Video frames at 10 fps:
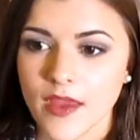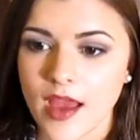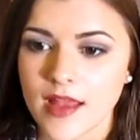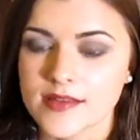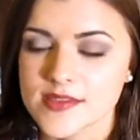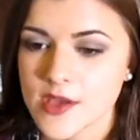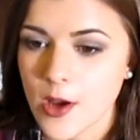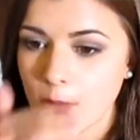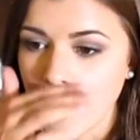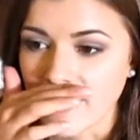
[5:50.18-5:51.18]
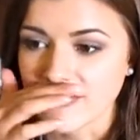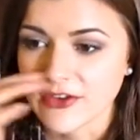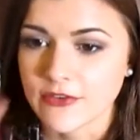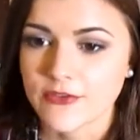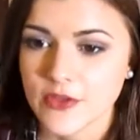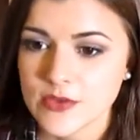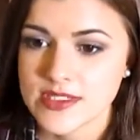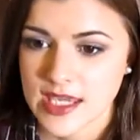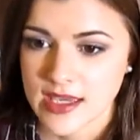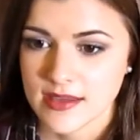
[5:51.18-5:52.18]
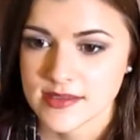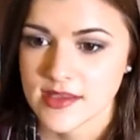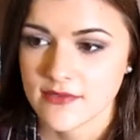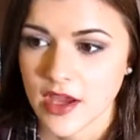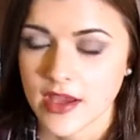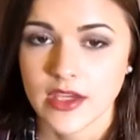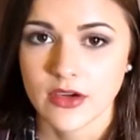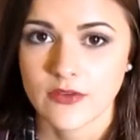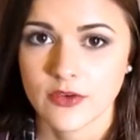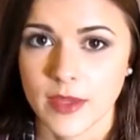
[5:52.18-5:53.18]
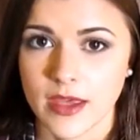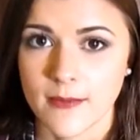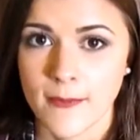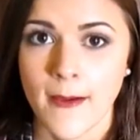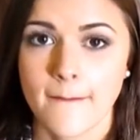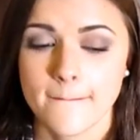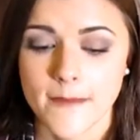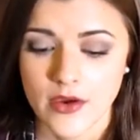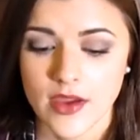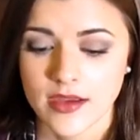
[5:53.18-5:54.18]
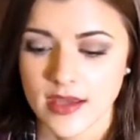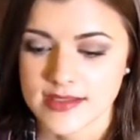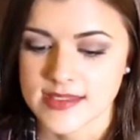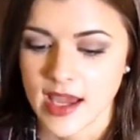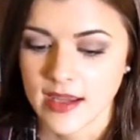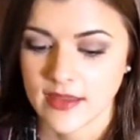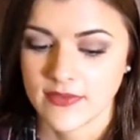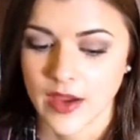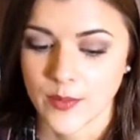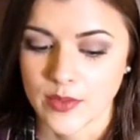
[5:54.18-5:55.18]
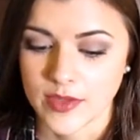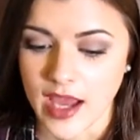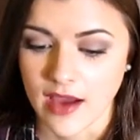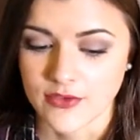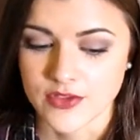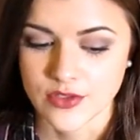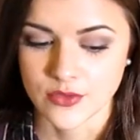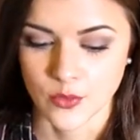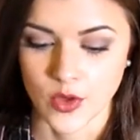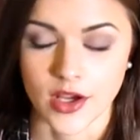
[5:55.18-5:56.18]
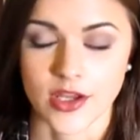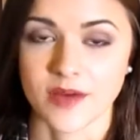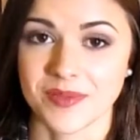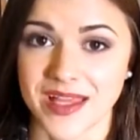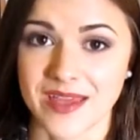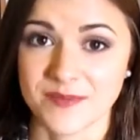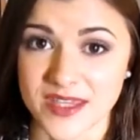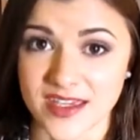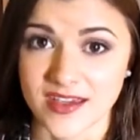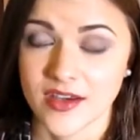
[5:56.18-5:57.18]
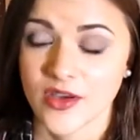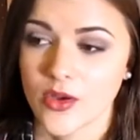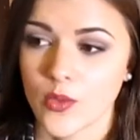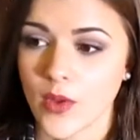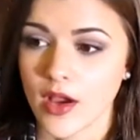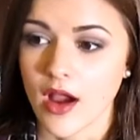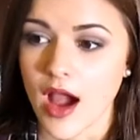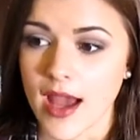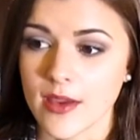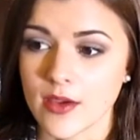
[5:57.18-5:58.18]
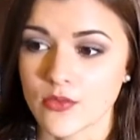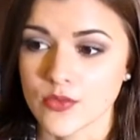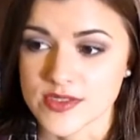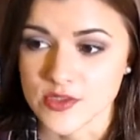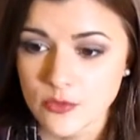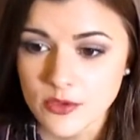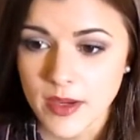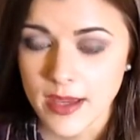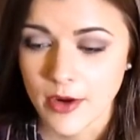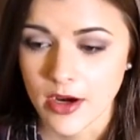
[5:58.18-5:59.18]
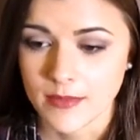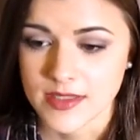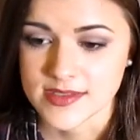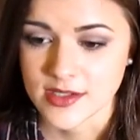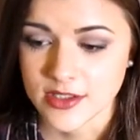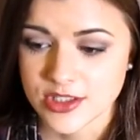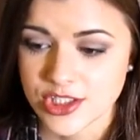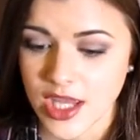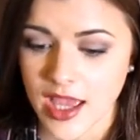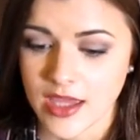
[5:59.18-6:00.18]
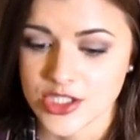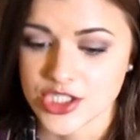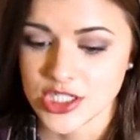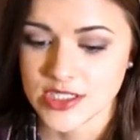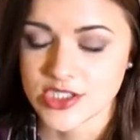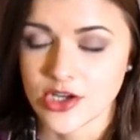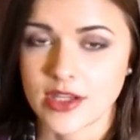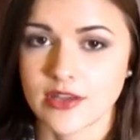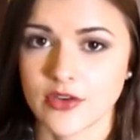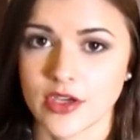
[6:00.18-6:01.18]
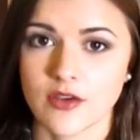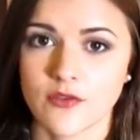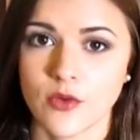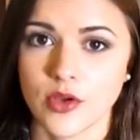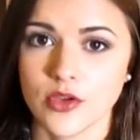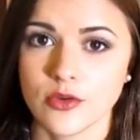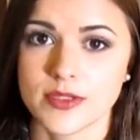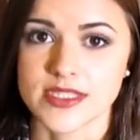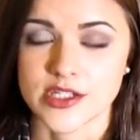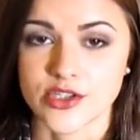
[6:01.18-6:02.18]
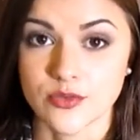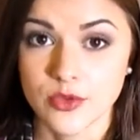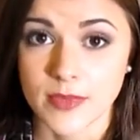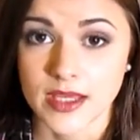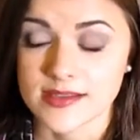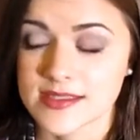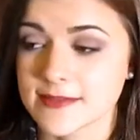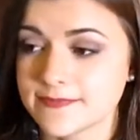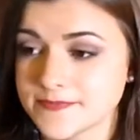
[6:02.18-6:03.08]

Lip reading: And so after a few days of not hearing from him, Mary and I decided that we would have to work on our plan B, where I resumed my apartment search and she started looking for new potential roommates.